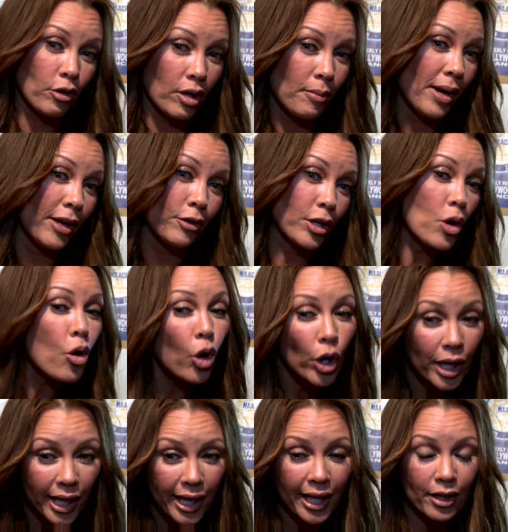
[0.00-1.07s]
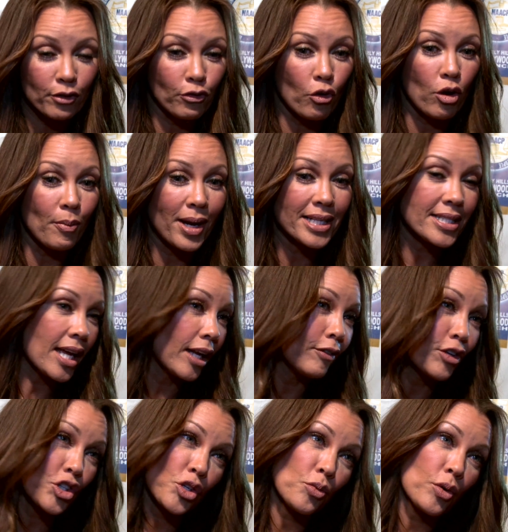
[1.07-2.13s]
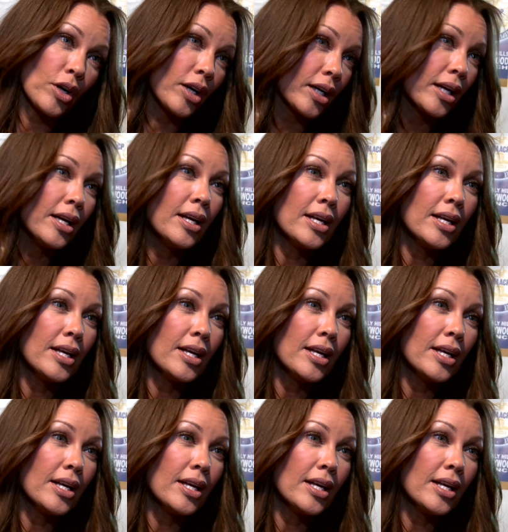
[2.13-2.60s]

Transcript: for my recording and for my television work.